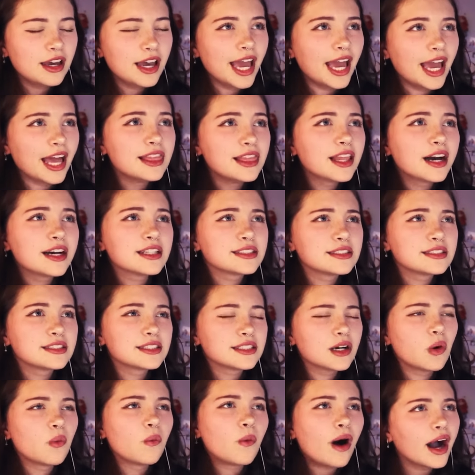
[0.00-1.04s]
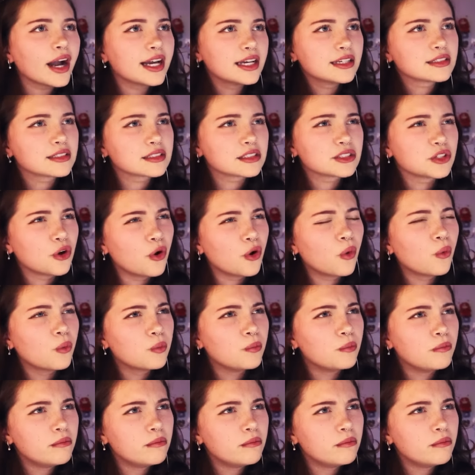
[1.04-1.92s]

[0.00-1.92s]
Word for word: And that's why it's so